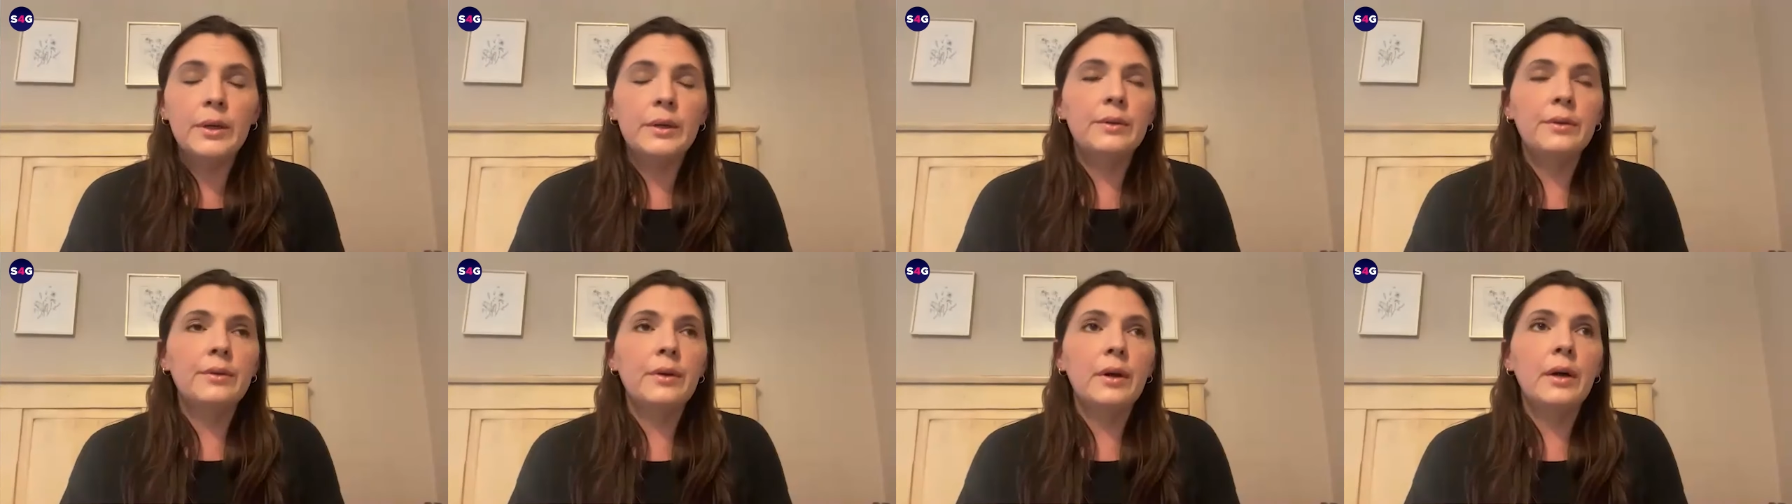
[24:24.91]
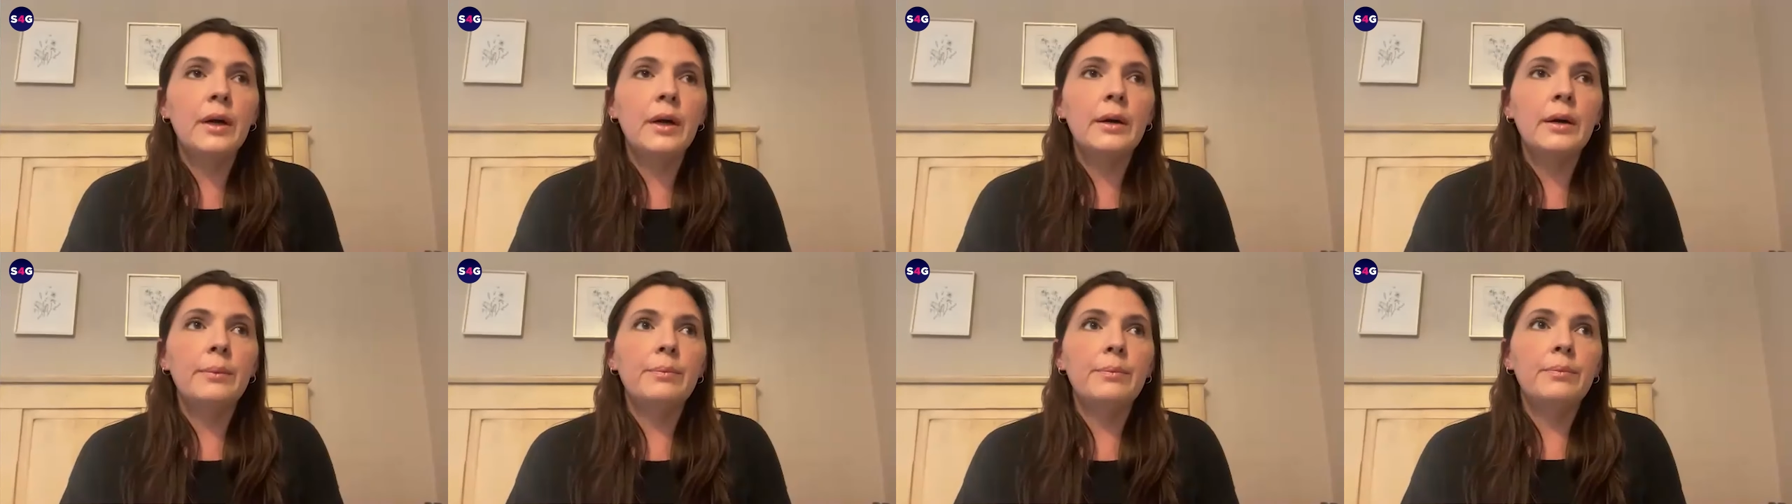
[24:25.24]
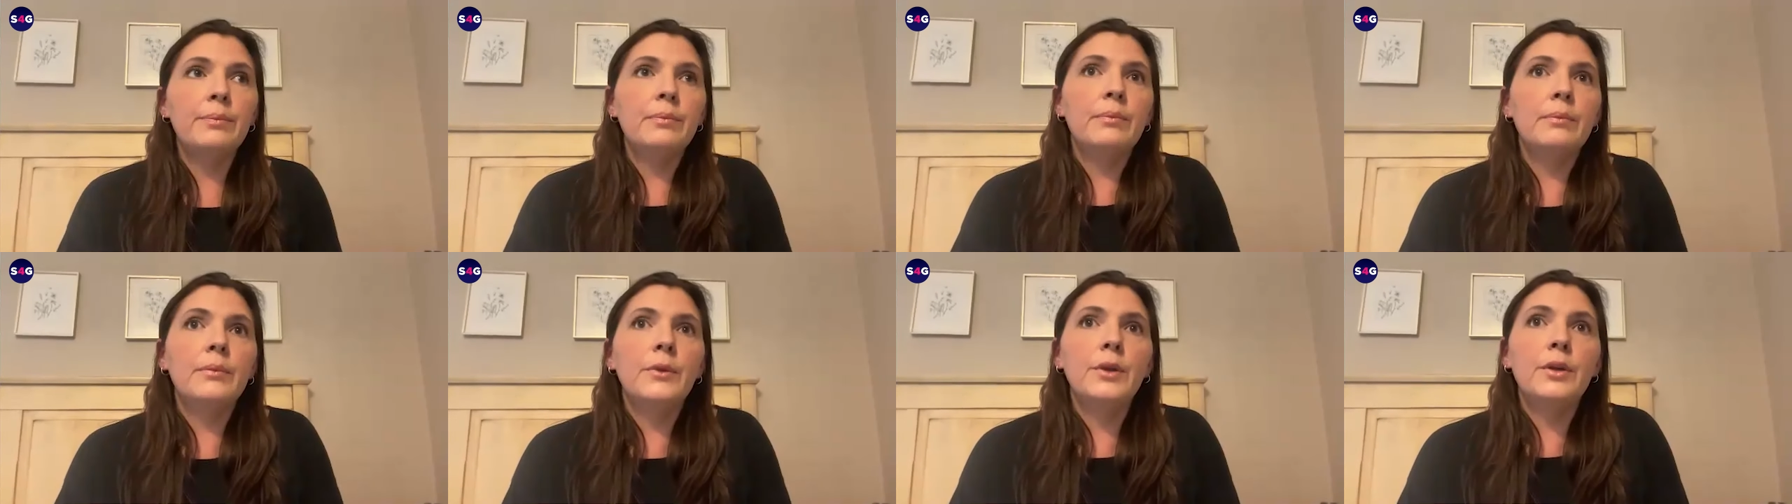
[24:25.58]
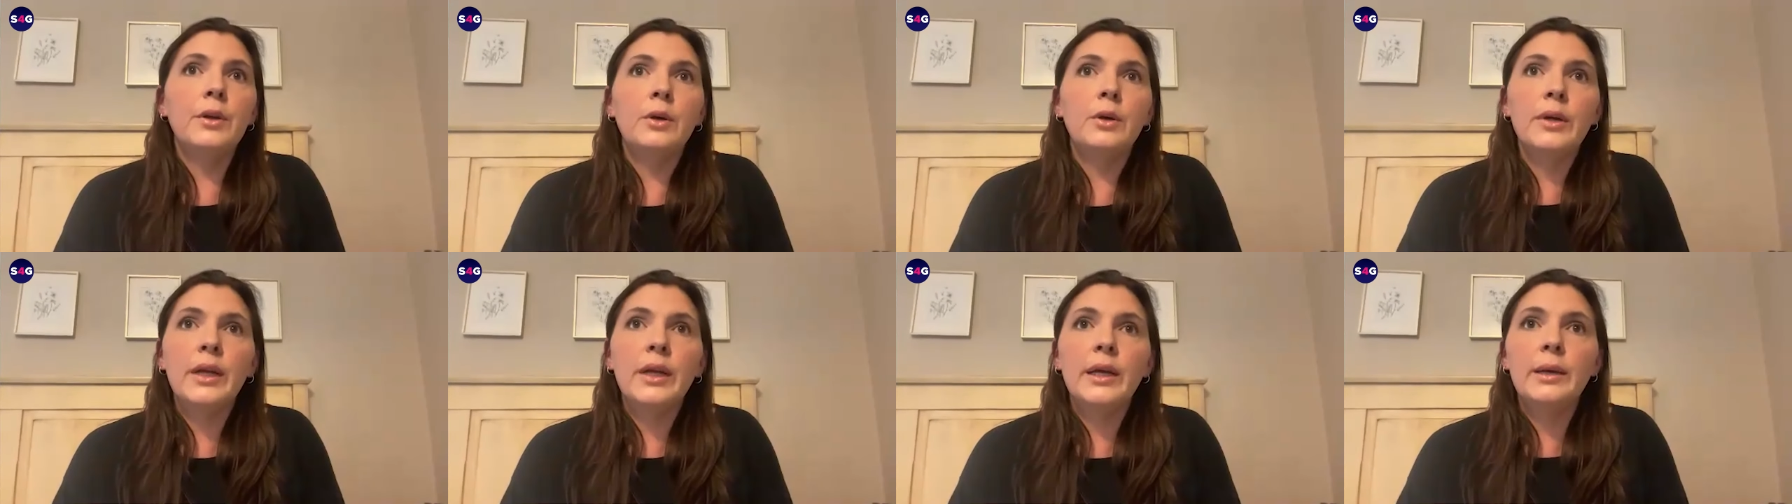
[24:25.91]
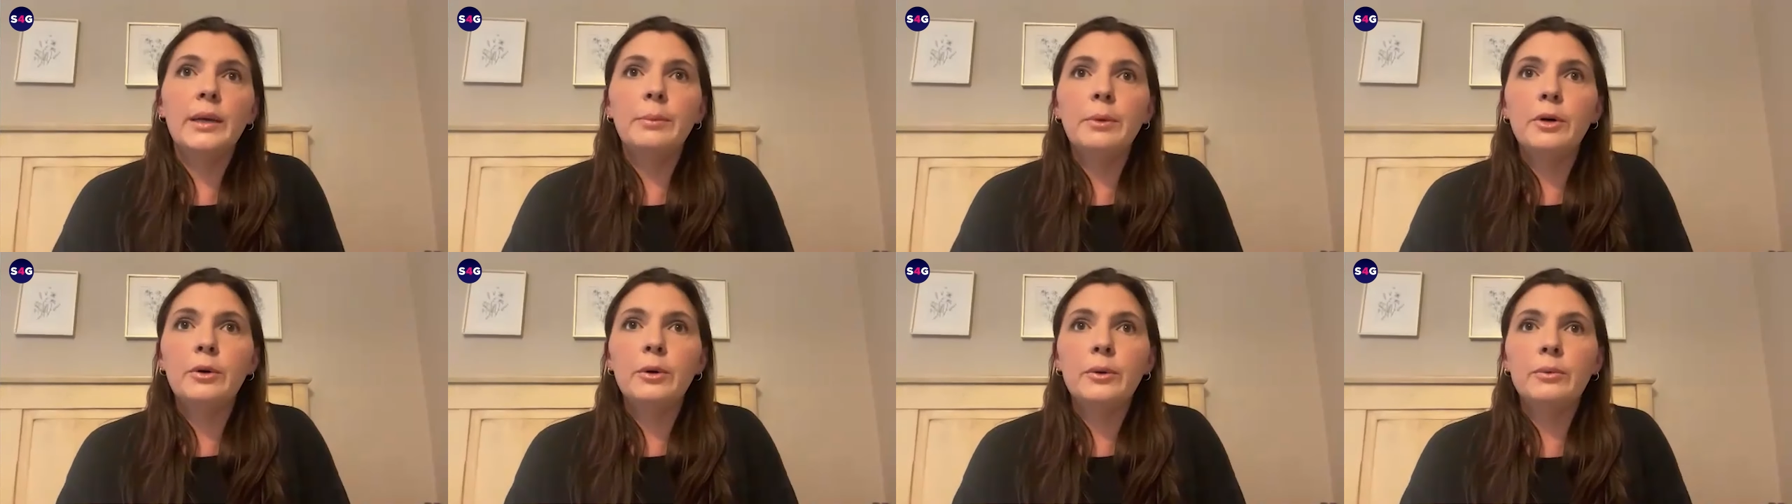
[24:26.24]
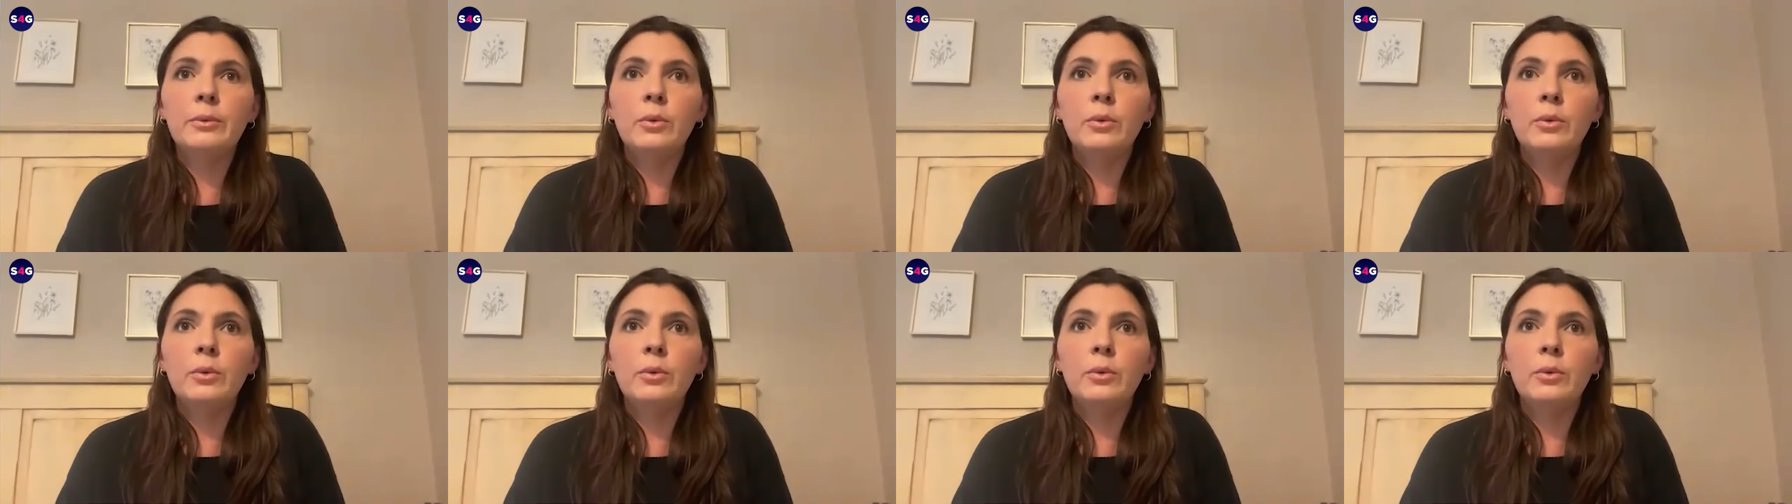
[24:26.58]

And, um, you know, chemo,